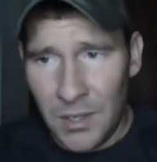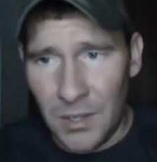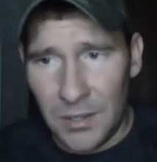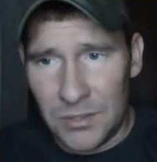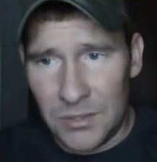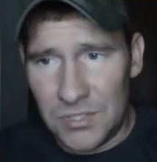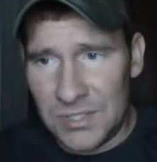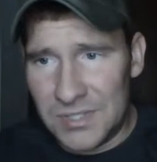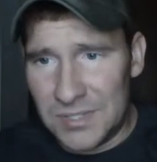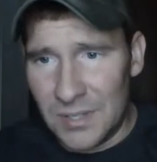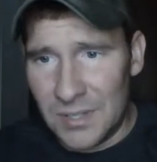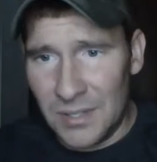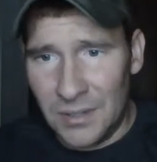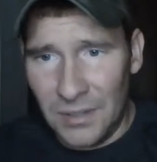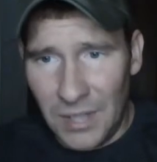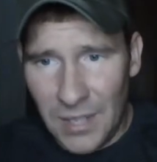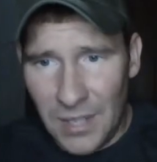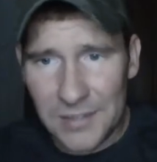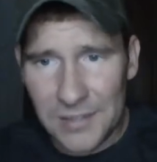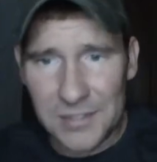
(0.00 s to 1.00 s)
Just a
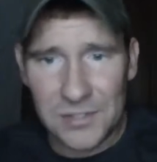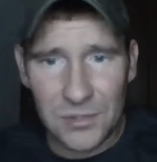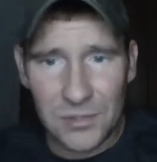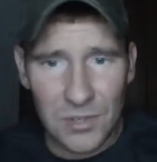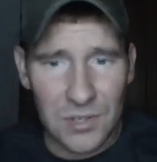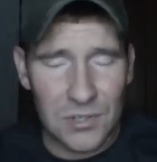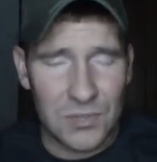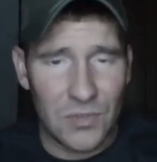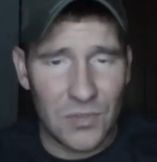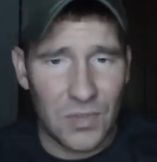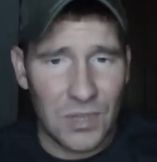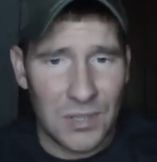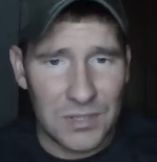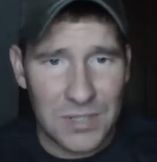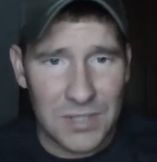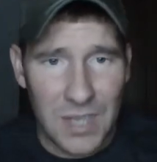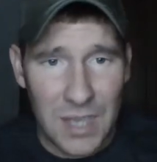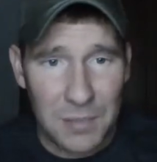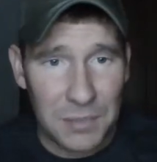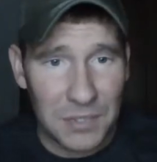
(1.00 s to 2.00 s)
lot of strange
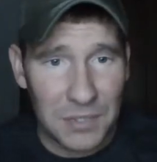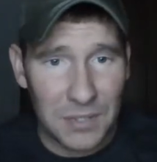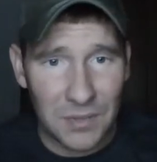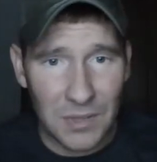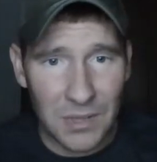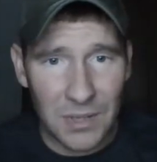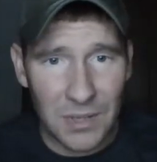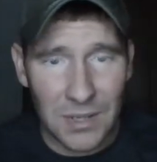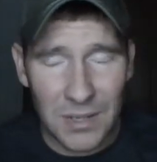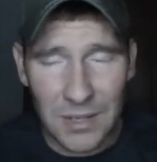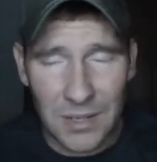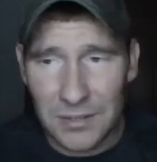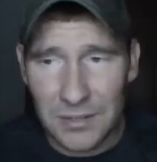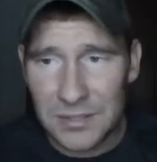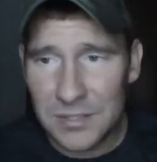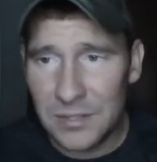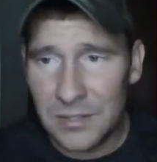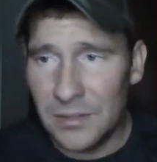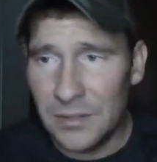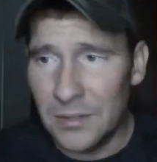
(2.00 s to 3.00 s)
things happened in that
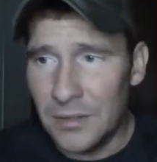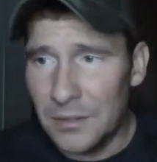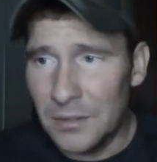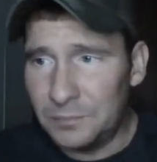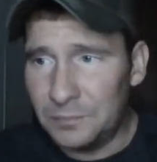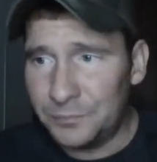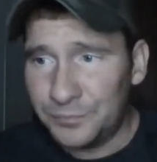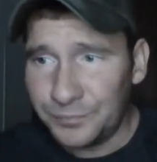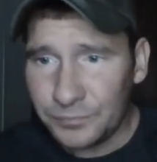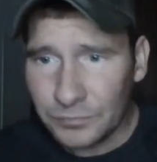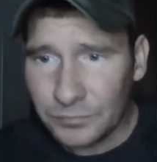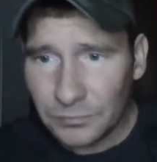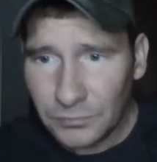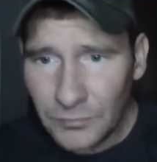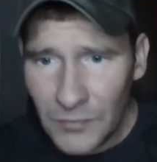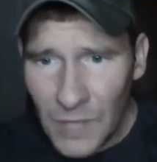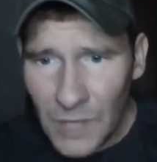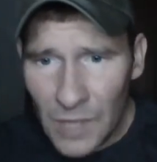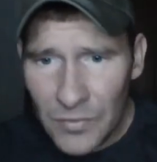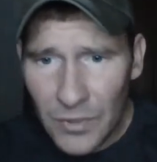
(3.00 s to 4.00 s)
house.
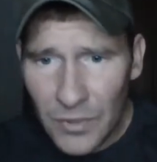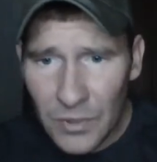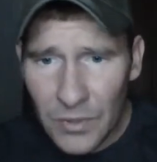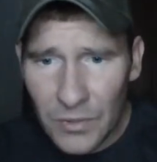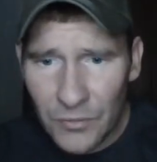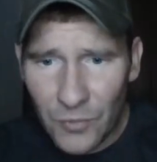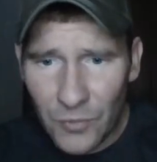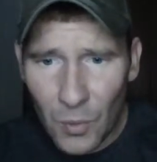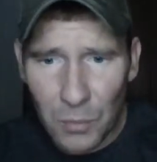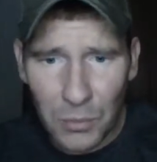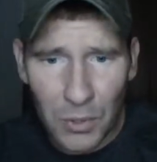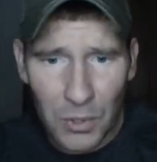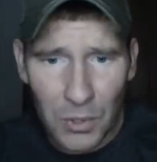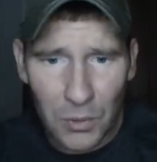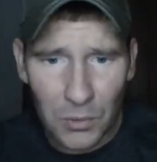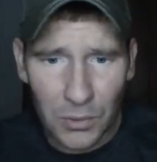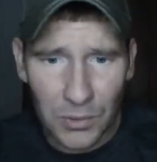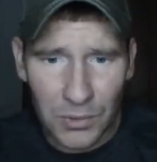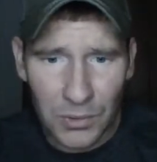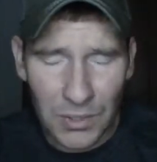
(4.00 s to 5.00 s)
The former
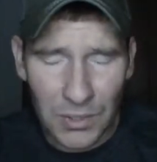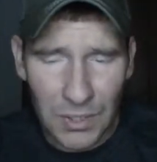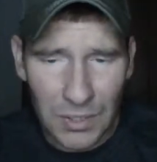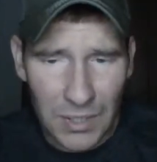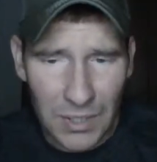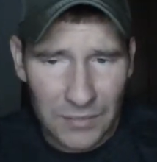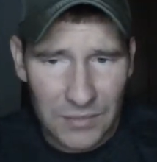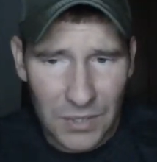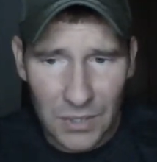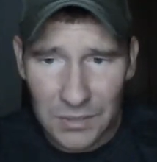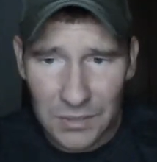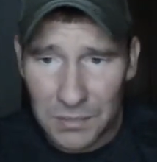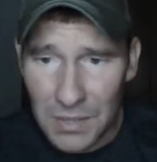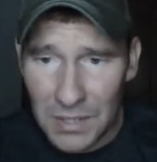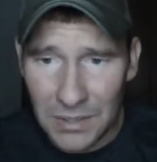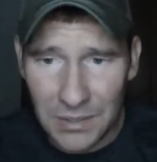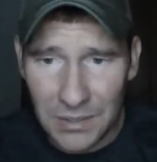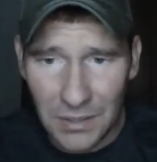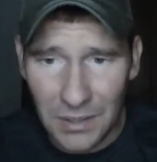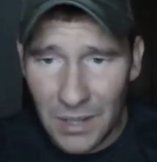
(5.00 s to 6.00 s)
owner, and again, I've talked
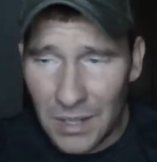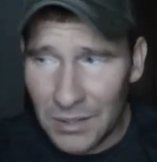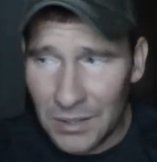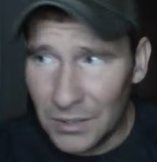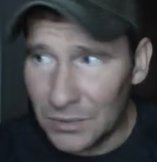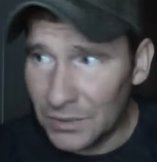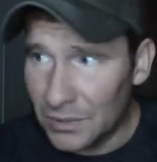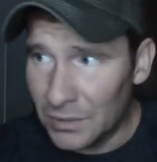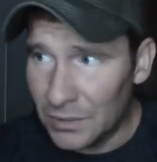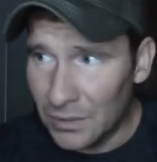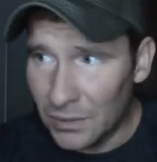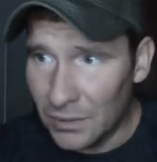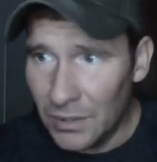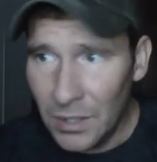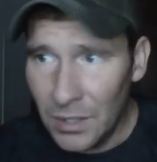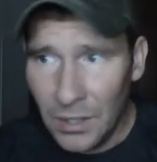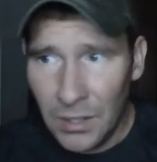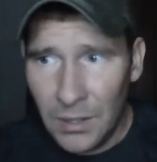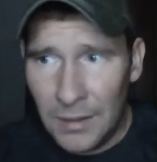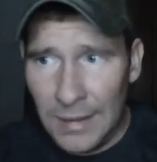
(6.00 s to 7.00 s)
about it a lot on here,
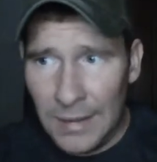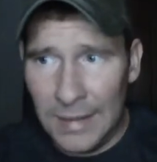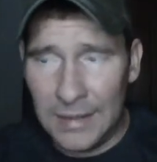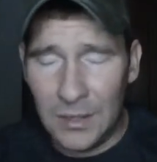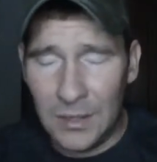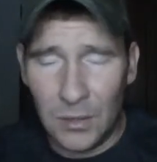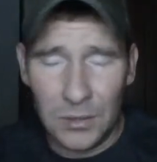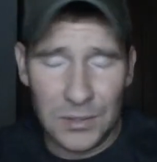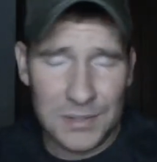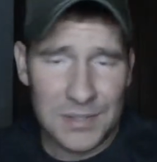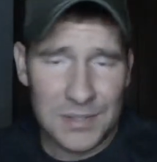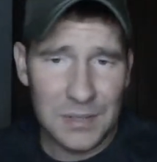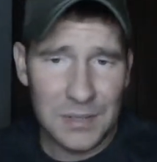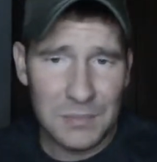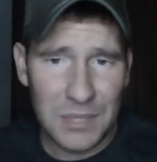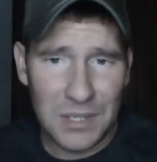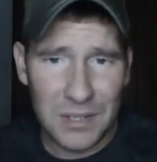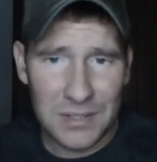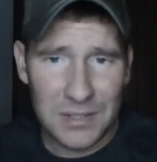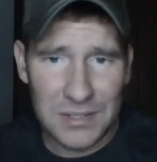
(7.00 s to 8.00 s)
he called us in
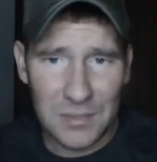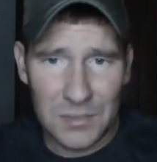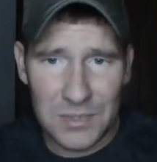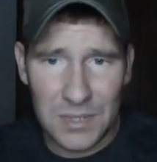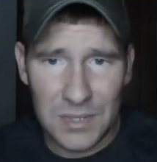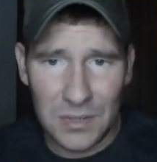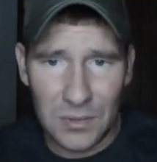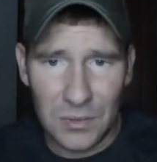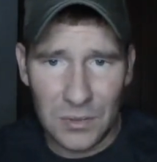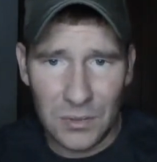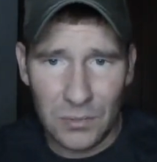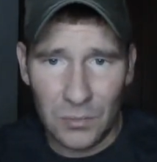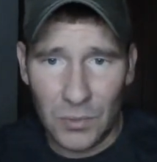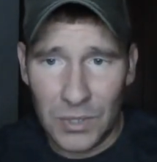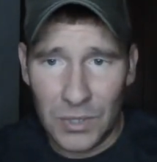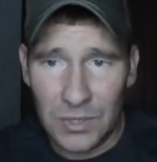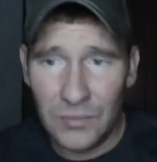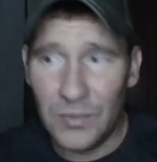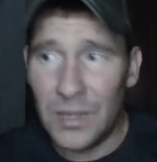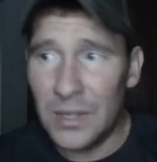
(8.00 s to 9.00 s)
because he was going to
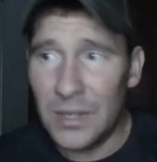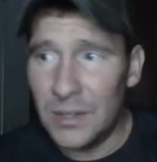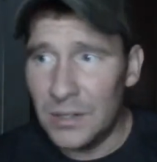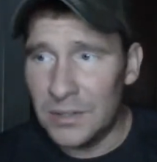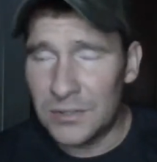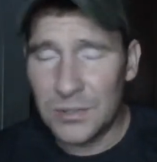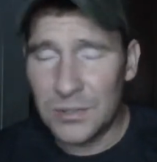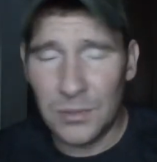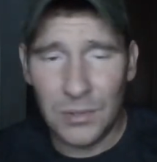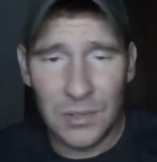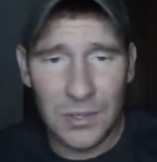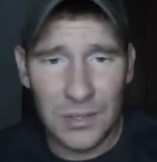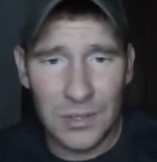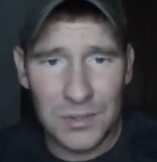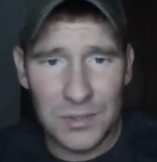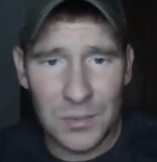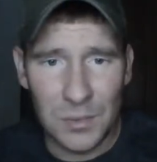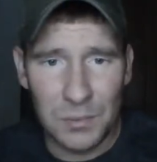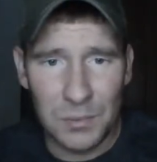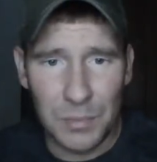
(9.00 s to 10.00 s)
renovate it and turn it
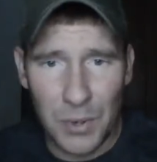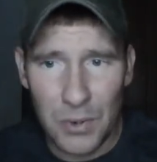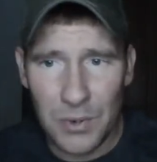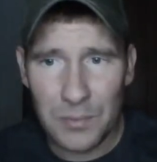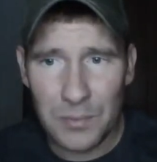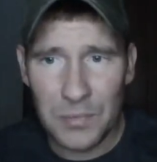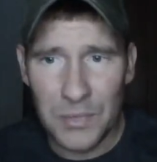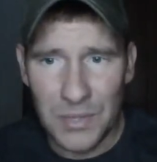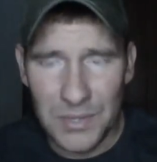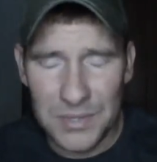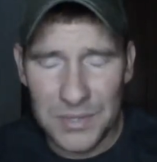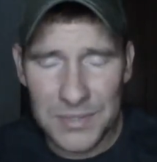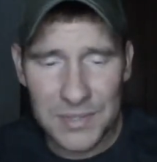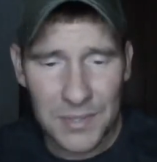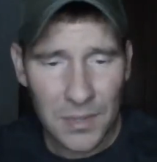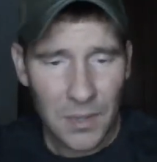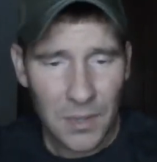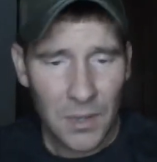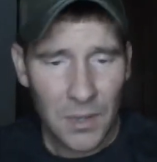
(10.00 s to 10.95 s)
into apartments.